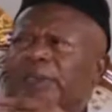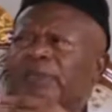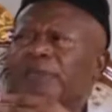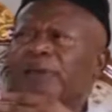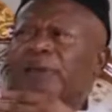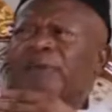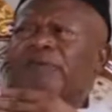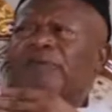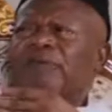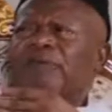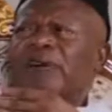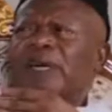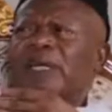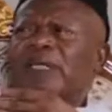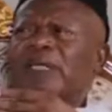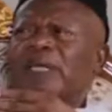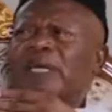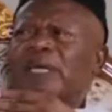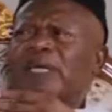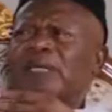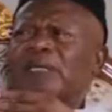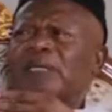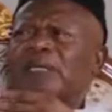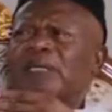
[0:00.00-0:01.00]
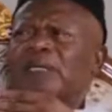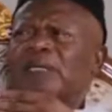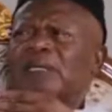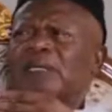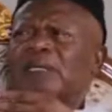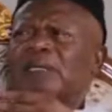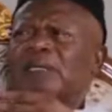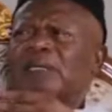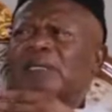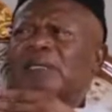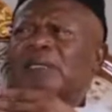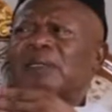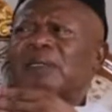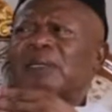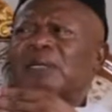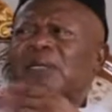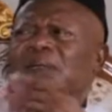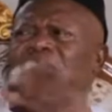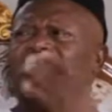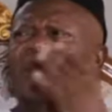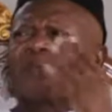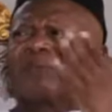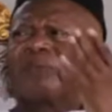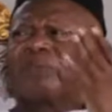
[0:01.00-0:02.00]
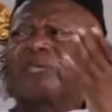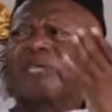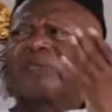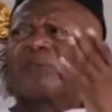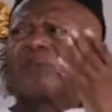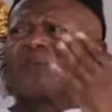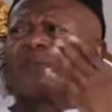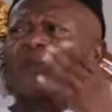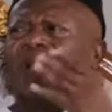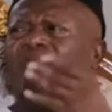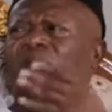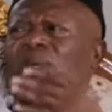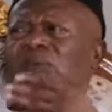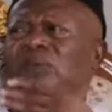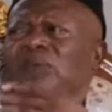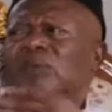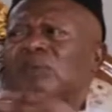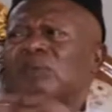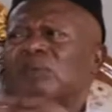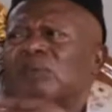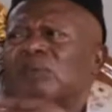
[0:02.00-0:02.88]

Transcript: you are a father. You are closer to God.